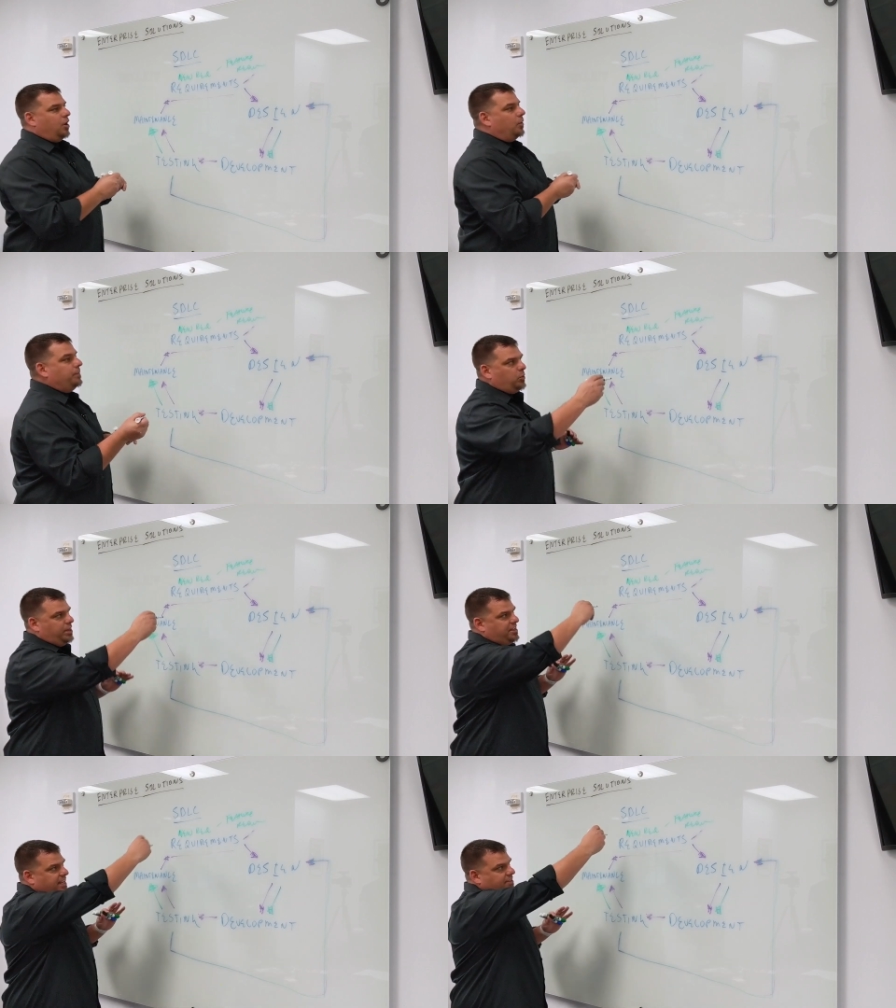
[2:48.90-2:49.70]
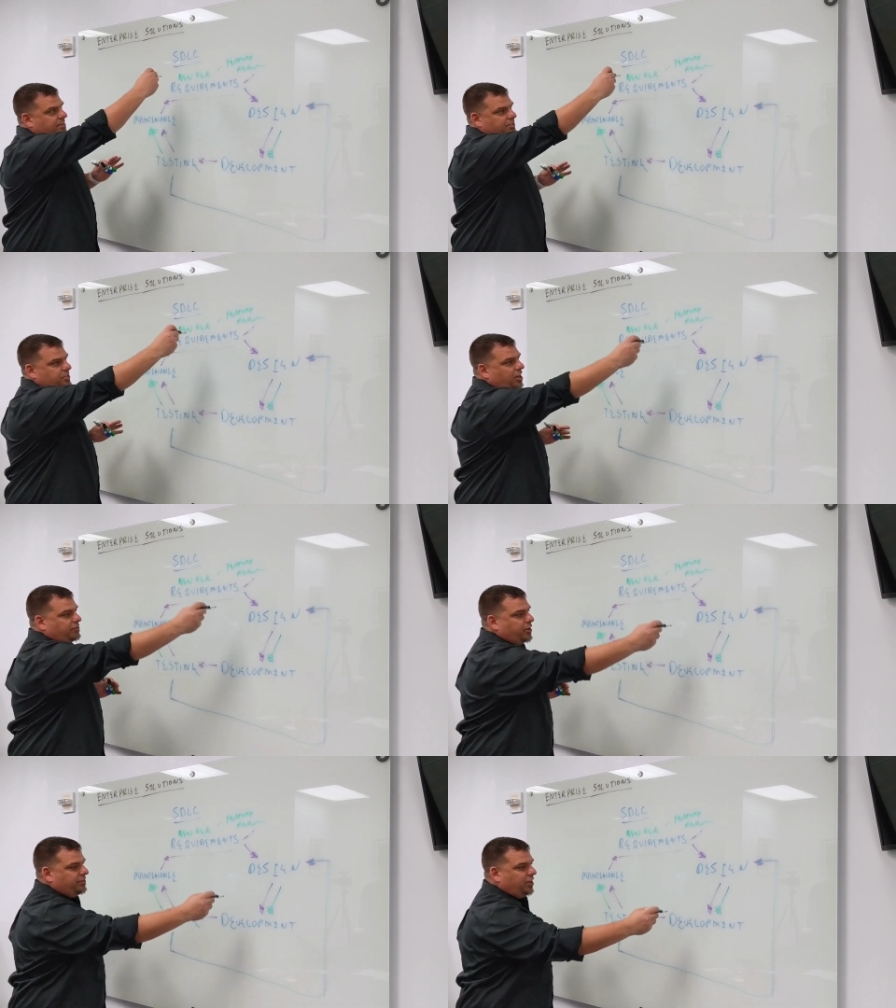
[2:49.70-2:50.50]
So within the
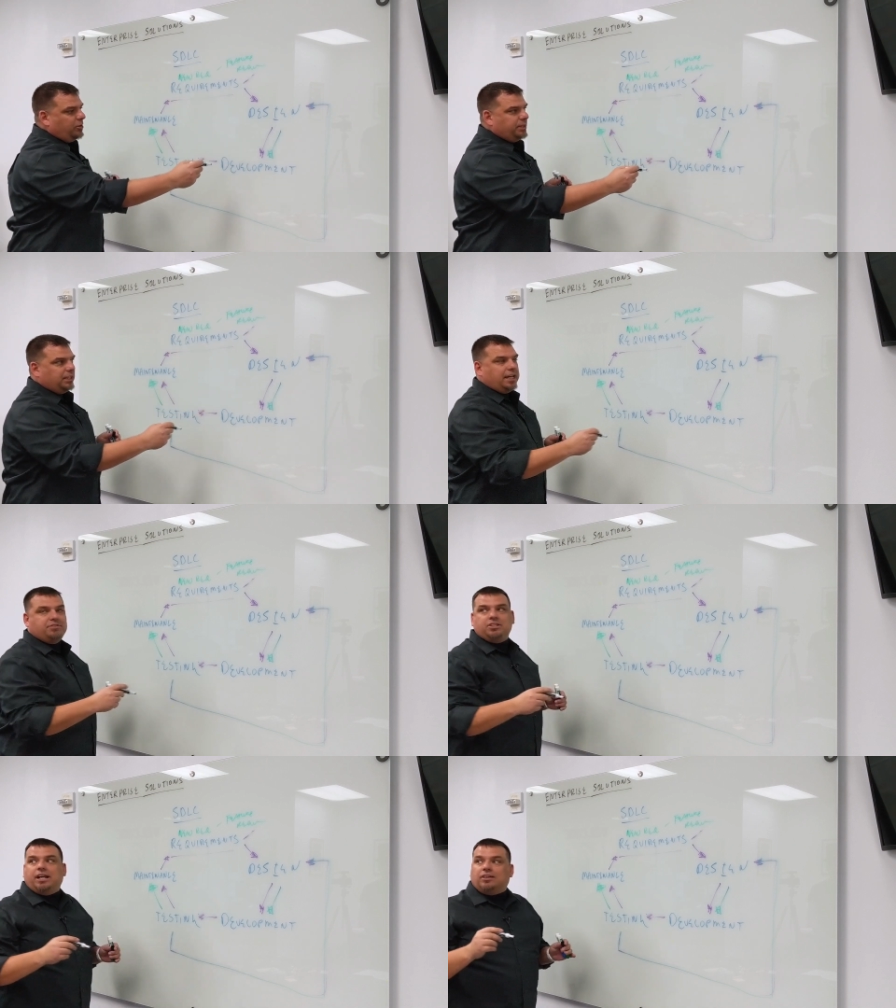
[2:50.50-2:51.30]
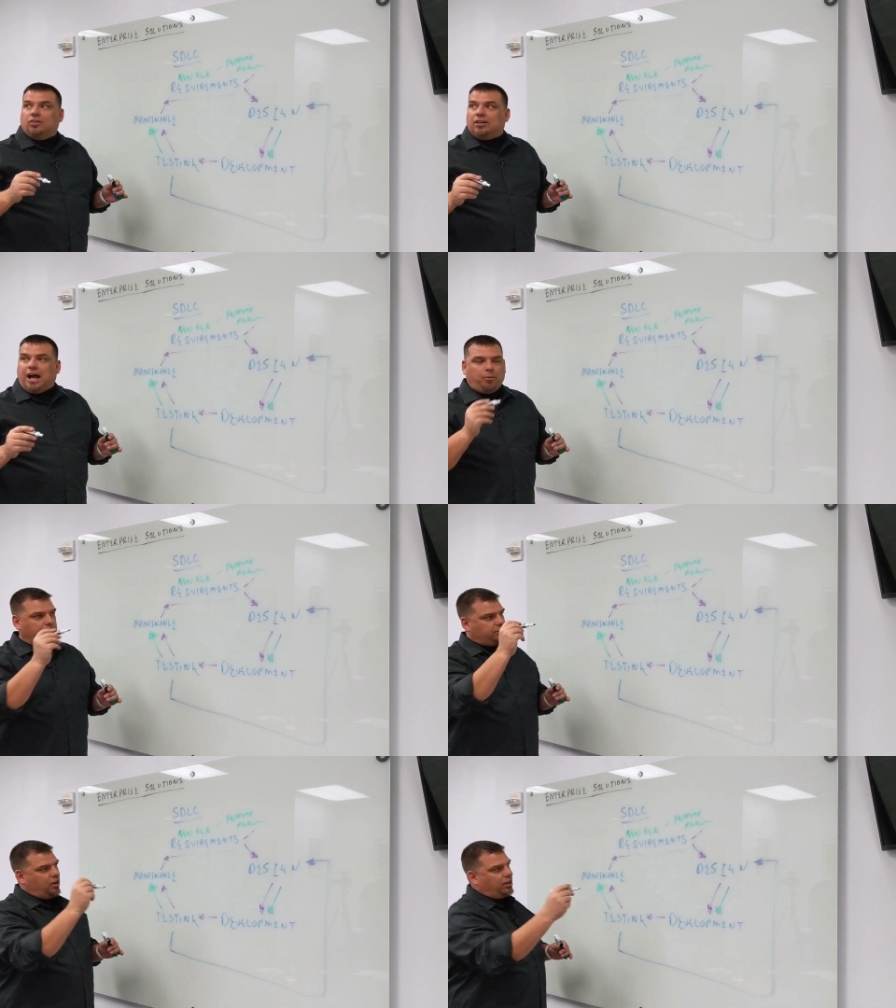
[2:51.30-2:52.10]
software development lifecycle, I
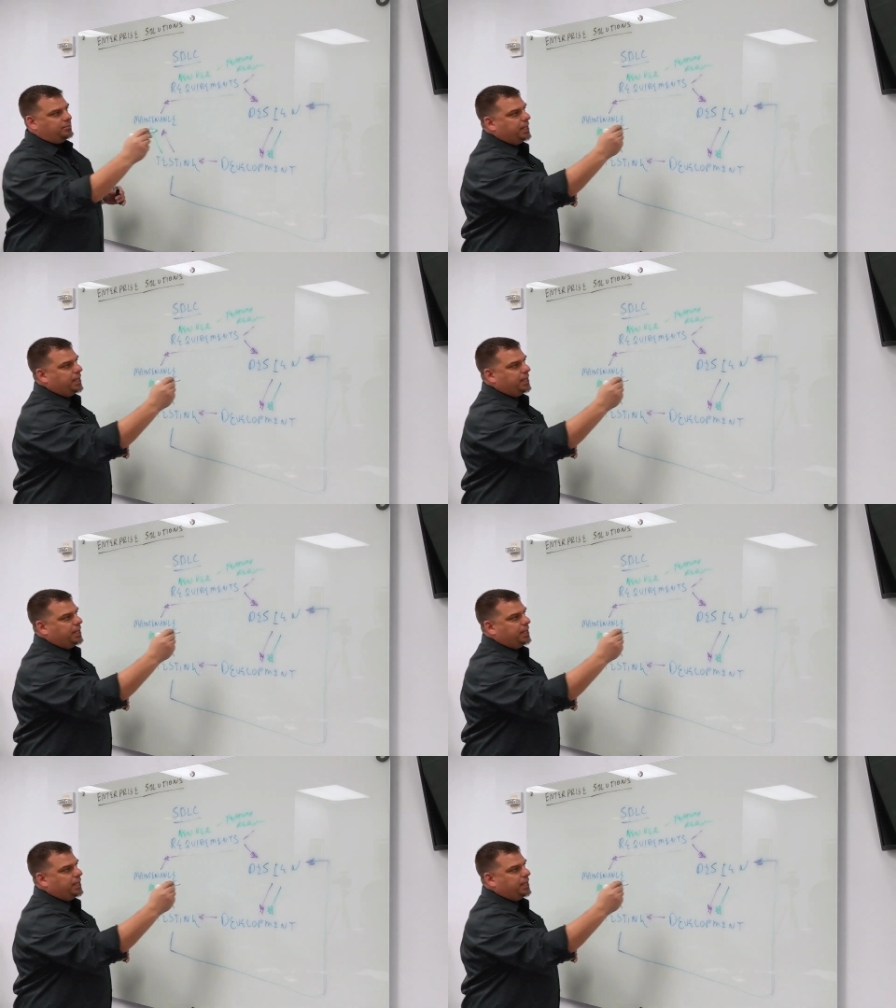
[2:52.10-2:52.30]
want to talk